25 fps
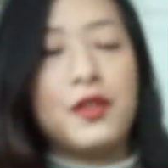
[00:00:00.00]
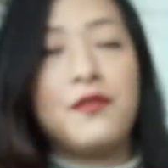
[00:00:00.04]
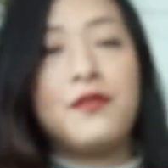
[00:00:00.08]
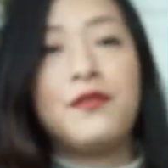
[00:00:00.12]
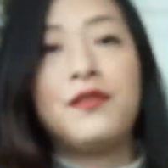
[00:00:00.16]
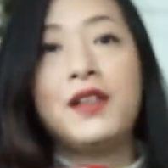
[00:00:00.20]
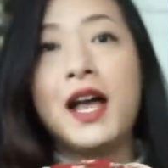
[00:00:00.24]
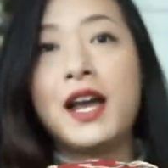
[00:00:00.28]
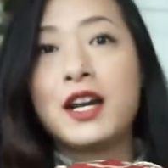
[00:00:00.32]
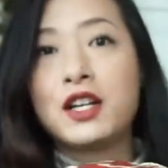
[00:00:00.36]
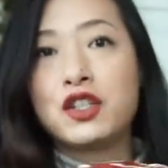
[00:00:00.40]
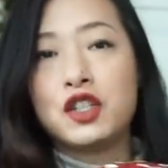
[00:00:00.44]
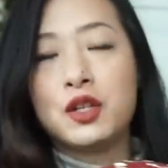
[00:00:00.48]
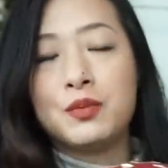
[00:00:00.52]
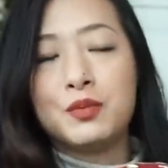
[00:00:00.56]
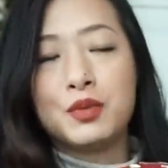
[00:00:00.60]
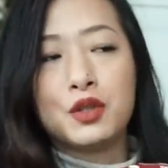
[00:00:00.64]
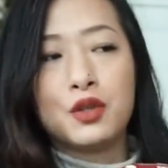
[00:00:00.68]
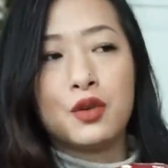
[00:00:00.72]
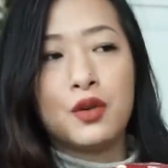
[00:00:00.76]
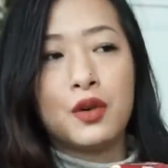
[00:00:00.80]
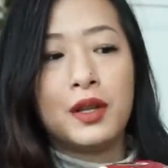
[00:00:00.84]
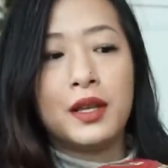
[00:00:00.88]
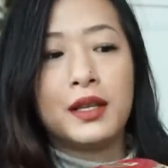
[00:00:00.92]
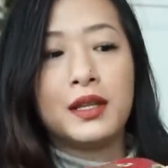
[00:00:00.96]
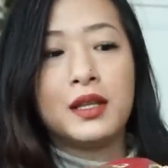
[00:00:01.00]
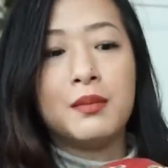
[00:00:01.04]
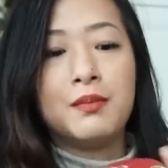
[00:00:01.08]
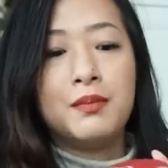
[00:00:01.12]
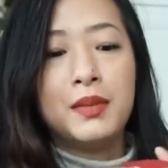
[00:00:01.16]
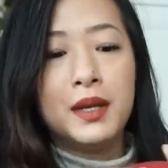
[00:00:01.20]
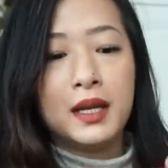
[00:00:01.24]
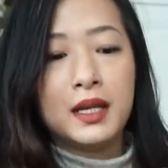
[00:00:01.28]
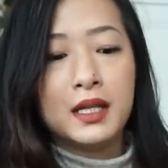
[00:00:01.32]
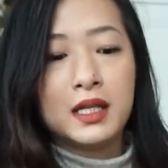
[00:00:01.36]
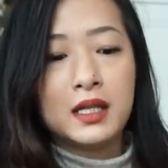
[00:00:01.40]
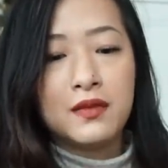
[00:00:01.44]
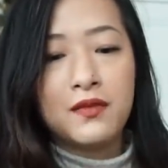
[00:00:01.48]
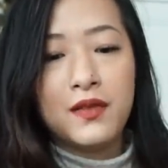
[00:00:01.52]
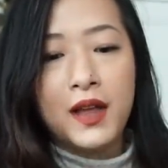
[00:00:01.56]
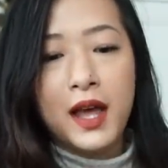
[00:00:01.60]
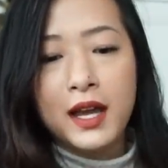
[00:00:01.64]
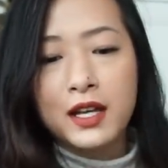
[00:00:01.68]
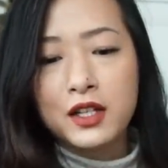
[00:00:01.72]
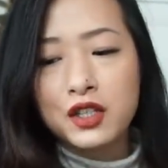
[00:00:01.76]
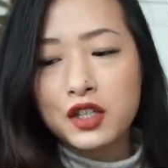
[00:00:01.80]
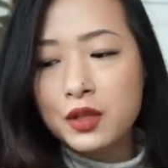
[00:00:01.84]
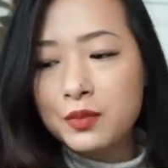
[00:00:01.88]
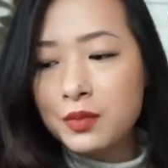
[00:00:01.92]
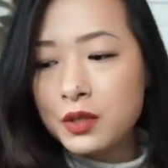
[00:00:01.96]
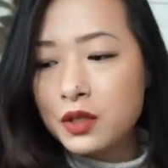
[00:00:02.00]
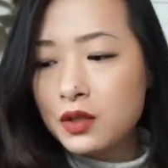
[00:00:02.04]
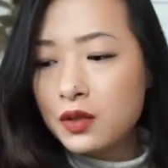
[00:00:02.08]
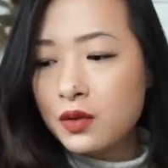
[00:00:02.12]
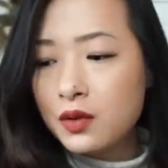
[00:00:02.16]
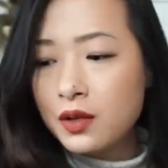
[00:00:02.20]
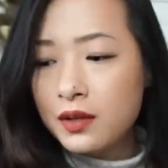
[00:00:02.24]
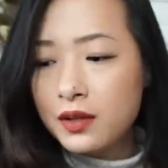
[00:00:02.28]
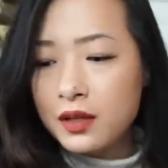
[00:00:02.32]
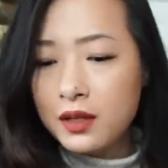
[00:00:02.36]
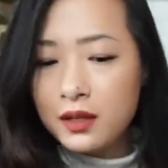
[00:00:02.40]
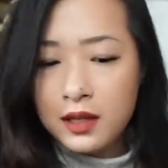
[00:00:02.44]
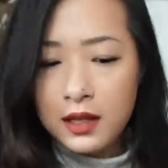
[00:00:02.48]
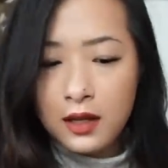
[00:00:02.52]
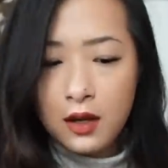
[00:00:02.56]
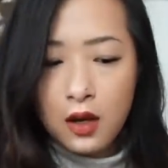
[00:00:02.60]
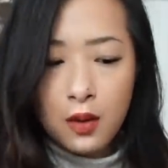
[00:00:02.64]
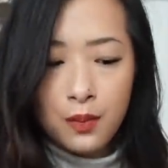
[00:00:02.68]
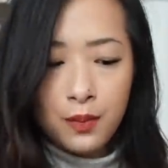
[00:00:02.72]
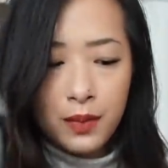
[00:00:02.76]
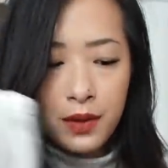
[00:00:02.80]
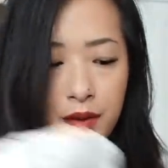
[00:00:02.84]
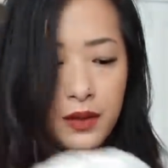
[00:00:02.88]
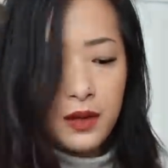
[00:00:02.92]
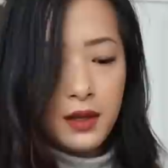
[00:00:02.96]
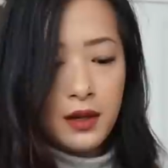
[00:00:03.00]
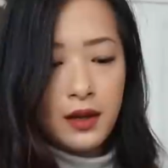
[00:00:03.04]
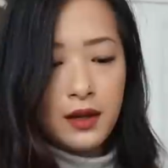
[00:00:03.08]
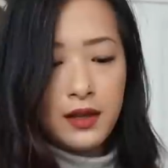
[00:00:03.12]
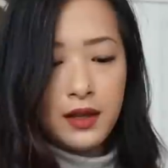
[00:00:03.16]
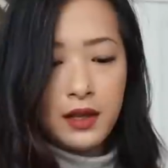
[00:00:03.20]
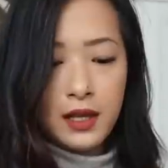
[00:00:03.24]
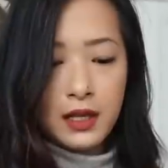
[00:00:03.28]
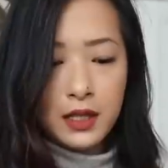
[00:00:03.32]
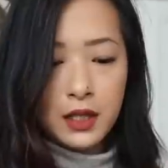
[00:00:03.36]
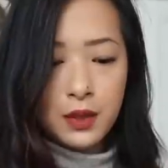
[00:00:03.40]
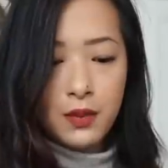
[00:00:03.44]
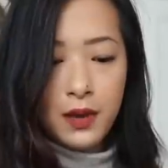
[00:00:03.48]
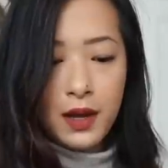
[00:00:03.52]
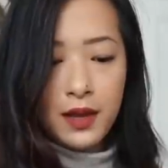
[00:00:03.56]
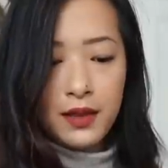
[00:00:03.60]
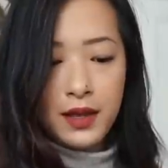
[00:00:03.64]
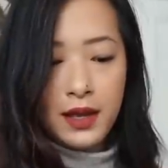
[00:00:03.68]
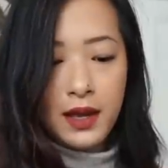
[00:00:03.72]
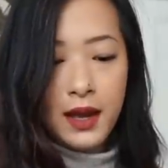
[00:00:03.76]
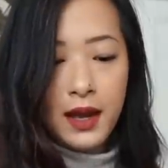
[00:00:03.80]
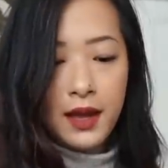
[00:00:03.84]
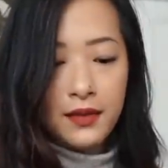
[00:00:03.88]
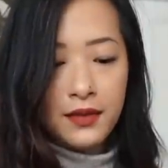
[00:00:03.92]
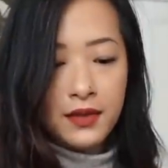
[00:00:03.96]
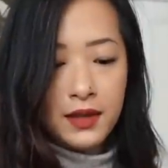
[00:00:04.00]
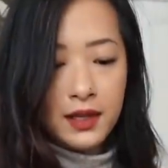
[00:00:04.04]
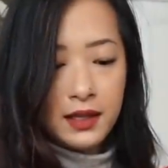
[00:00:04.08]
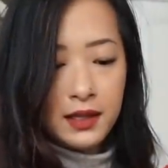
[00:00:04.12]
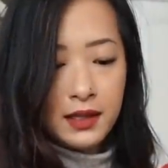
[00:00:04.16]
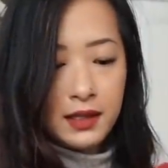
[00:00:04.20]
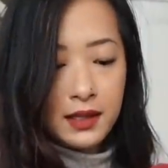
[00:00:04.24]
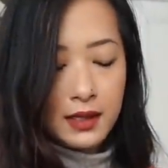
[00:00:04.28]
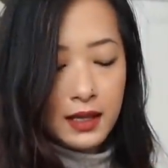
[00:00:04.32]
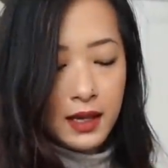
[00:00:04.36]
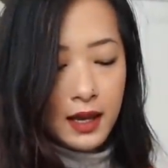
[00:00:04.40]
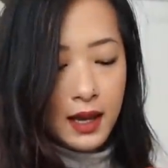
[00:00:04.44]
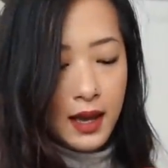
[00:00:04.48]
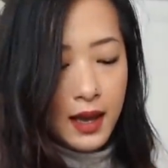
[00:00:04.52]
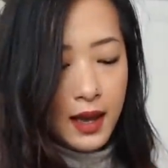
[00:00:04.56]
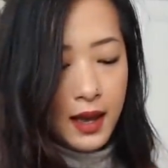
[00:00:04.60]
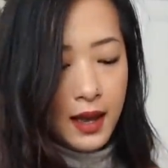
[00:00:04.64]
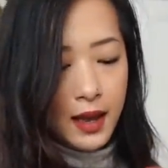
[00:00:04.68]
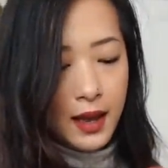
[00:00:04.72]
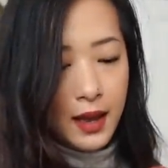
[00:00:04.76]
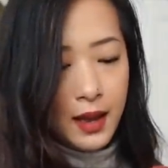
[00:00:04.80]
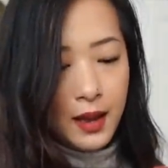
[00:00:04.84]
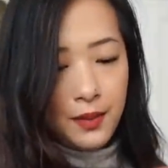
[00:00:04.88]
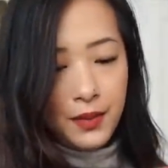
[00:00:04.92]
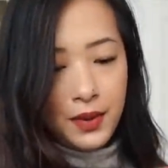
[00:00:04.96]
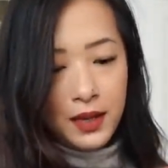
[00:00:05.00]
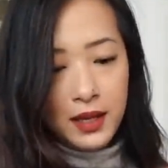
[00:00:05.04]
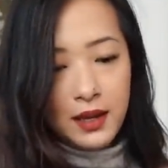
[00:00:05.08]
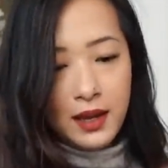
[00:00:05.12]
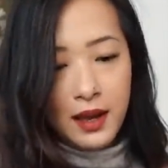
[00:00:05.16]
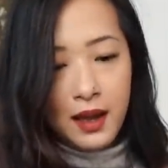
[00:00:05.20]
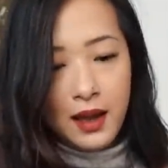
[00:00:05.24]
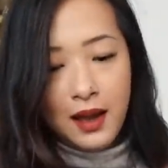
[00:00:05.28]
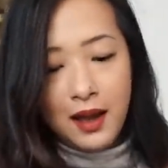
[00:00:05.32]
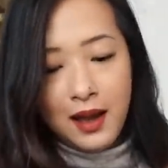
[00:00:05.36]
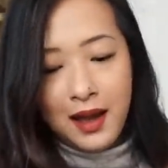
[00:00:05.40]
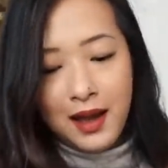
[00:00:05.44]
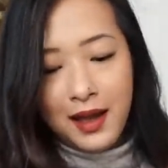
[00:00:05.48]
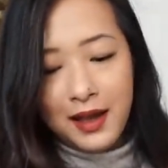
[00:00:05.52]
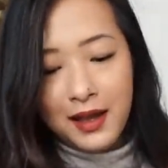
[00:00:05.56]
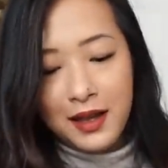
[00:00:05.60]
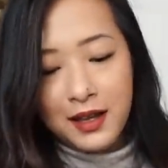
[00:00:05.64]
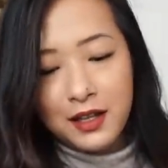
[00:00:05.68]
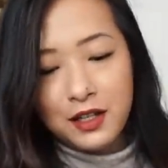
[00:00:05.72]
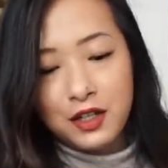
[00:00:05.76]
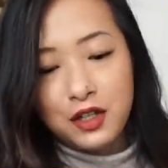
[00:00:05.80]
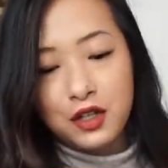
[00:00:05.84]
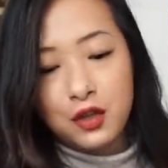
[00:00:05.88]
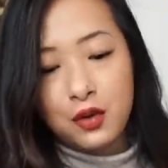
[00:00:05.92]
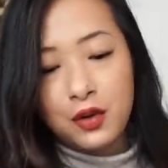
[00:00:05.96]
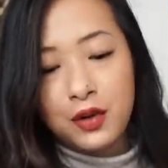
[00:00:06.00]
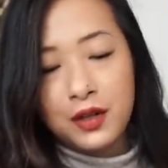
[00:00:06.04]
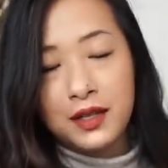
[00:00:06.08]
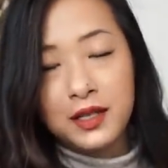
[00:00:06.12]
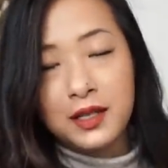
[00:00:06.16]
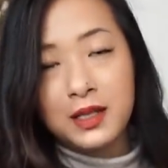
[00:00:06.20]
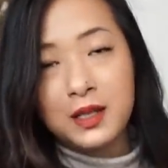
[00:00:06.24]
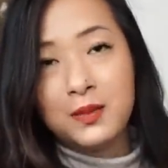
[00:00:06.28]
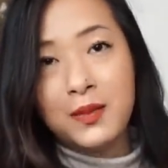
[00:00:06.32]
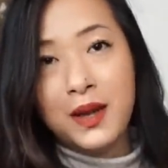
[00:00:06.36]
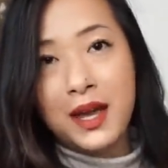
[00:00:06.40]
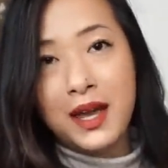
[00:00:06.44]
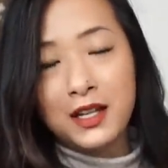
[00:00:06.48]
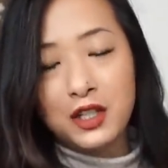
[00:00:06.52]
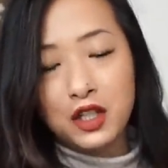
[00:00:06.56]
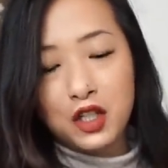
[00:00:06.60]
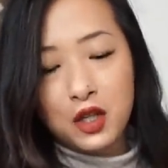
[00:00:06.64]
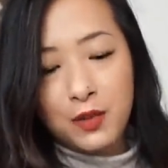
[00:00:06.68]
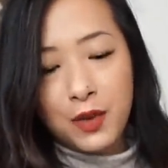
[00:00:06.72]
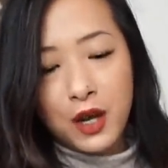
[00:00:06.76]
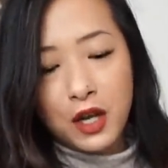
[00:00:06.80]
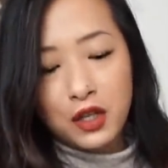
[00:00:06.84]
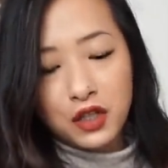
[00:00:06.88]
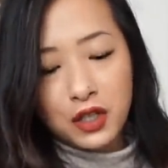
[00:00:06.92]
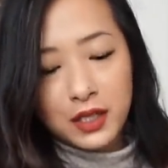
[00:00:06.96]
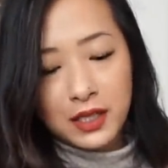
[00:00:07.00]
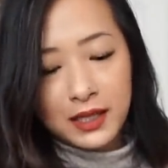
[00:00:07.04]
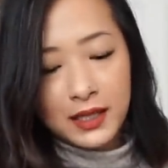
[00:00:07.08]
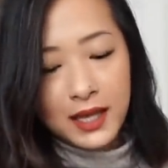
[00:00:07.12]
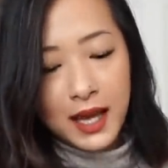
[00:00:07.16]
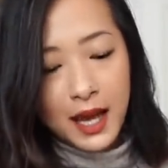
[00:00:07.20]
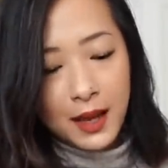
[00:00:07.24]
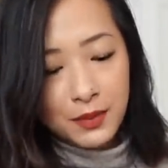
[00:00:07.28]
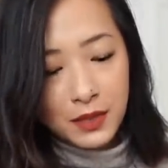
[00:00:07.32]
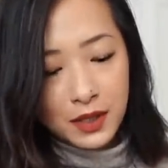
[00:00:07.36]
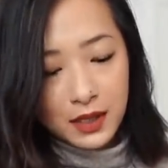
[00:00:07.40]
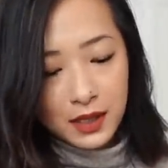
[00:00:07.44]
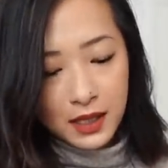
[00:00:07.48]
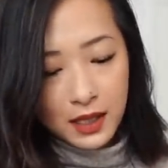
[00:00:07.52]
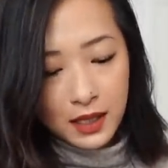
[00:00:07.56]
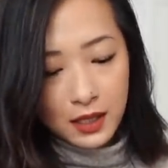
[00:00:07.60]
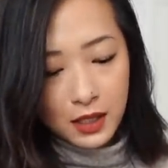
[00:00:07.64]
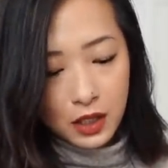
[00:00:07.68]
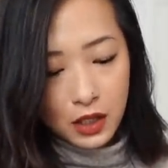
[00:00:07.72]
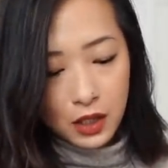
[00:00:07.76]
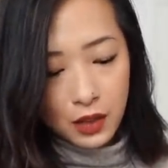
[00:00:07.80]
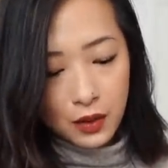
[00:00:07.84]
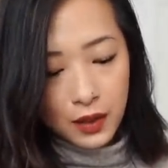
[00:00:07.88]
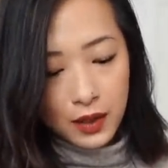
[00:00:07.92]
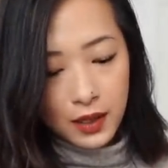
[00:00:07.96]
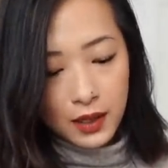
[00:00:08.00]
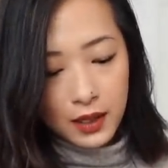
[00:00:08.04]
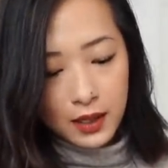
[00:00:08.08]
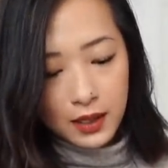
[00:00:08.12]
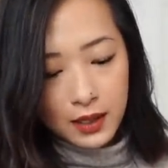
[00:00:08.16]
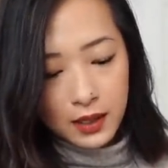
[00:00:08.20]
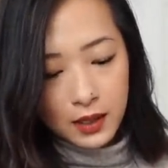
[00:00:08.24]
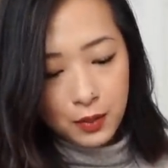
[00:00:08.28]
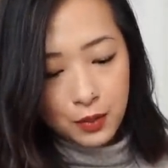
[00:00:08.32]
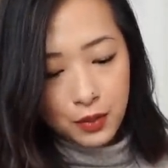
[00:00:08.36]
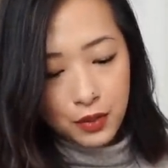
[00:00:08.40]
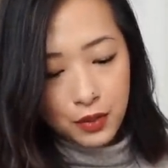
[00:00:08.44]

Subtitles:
the flagship store, like the biggest flagship store that they opened there. I think that's why they had this. But yeah, I adore this bag so much. It's lambskin, so it is